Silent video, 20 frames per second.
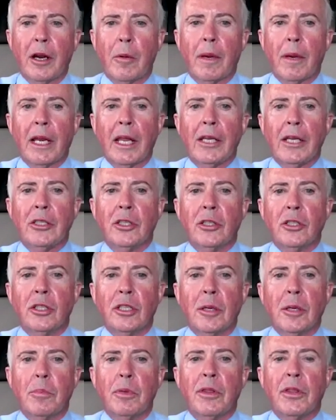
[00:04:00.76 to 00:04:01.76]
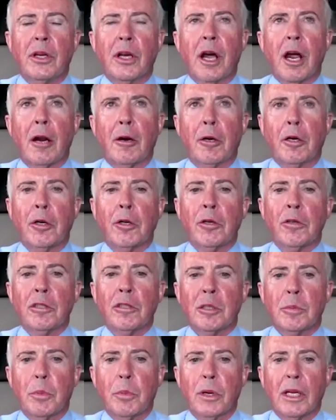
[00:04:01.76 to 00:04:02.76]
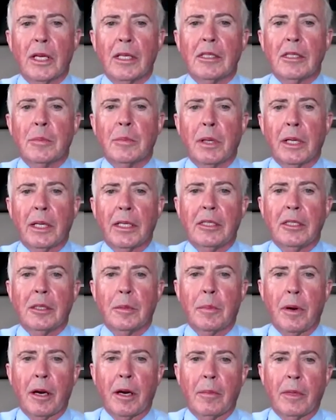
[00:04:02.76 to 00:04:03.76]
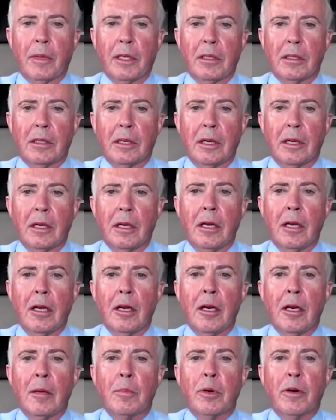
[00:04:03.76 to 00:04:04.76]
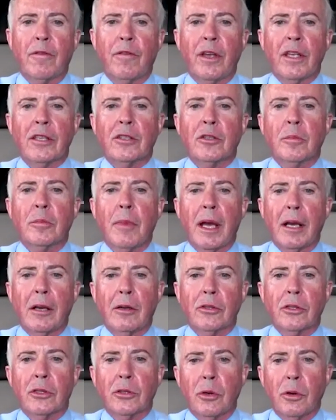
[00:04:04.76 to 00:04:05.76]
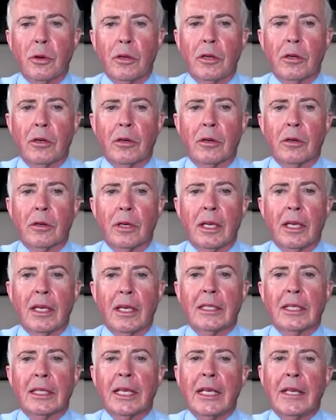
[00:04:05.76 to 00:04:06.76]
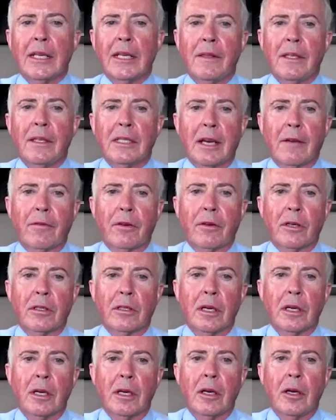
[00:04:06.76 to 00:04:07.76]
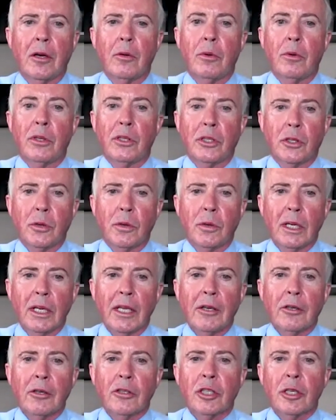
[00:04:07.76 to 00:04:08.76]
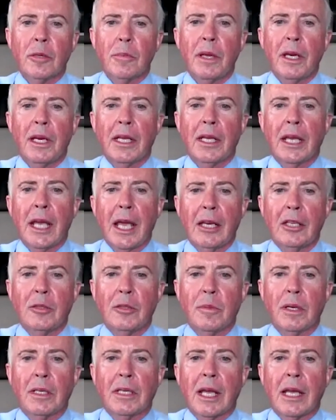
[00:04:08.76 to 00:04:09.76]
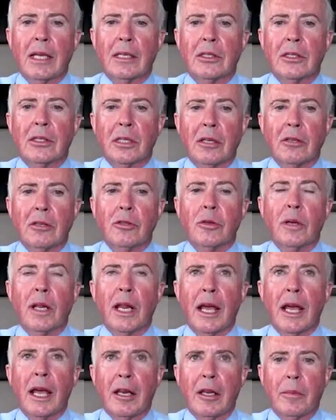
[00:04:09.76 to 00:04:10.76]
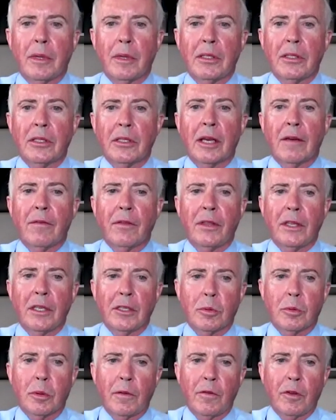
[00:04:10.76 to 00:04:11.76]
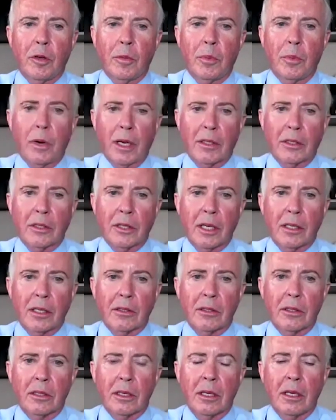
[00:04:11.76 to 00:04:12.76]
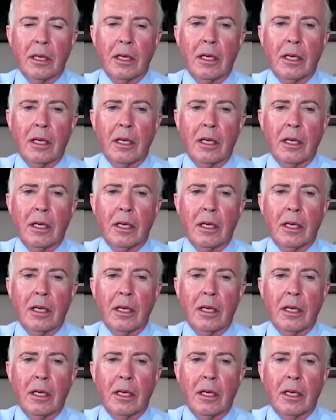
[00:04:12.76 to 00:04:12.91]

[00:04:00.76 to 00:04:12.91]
our relationship with the Colorado Springs Police Department. Professor Michael Sawyer is leading this effort, with student leadership and engagement as central elements of this review process.